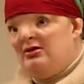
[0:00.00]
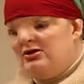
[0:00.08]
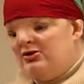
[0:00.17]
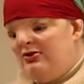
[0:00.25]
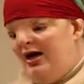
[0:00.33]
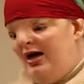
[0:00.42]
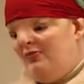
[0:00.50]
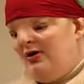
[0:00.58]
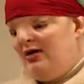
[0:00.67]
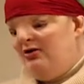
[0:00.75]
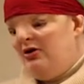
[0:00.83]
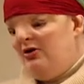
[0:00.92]
so that
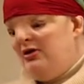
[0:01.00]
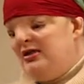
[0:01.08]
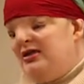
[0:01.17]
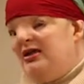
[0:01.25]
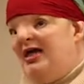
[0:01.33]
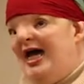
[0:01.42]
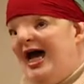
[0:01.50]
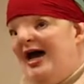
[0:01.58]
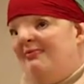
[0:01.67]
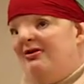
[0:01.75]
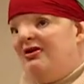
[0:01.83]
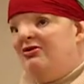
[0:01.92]
way you go into the
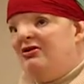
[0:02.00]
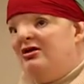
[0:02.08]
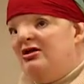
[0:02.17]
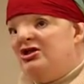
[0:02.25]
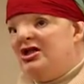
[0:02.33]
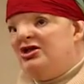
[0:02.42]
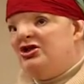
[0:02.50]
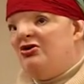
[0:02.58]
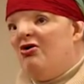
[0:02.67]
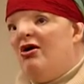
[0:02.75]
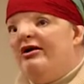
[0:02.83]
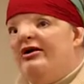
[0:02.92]
app and you can adjust
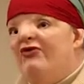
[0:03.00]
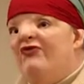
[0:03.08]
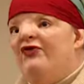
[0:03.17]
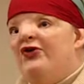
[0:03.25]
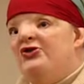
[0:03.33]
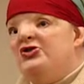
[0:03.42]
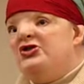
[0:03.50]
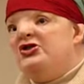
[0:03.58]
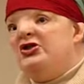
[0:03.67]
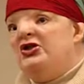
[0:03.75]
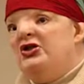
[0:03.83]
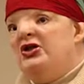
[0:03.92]
your audio
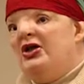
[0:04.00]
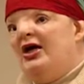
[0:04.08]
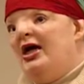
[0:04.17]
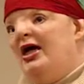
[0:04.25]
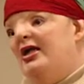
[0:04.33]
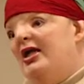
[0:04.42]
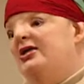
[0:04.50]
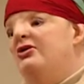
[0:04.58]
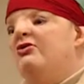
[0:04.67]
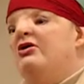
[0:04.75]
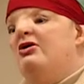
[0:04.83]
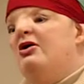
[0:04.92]
first, and then
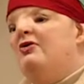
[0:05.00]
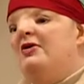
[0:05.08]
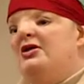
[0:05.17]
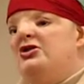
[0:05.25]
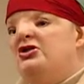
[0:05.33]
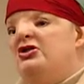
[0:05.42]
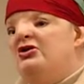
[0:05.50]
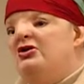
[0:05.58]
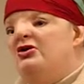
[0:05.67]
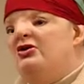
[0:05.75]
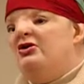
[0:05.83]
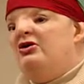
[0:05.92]
you can go into
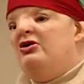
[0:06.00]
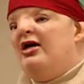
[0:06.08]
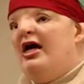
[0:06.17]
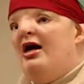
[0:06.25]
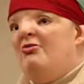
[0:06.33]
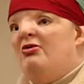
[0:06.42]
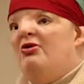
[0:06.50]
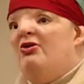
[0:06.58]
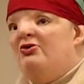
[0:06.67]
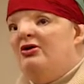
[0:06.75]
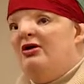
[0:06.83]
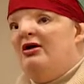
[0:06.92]
your camera
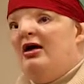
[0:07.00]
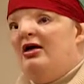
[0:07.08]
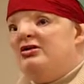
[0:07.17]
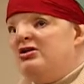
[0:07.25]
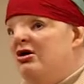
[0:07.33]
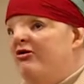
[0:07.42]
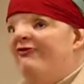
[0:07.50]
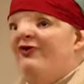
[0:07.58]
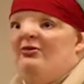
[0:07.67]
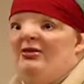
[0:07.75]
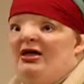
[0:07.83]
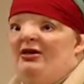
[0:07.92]
mode and start
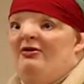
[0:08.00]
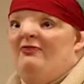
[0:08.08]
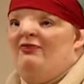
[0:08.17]
filming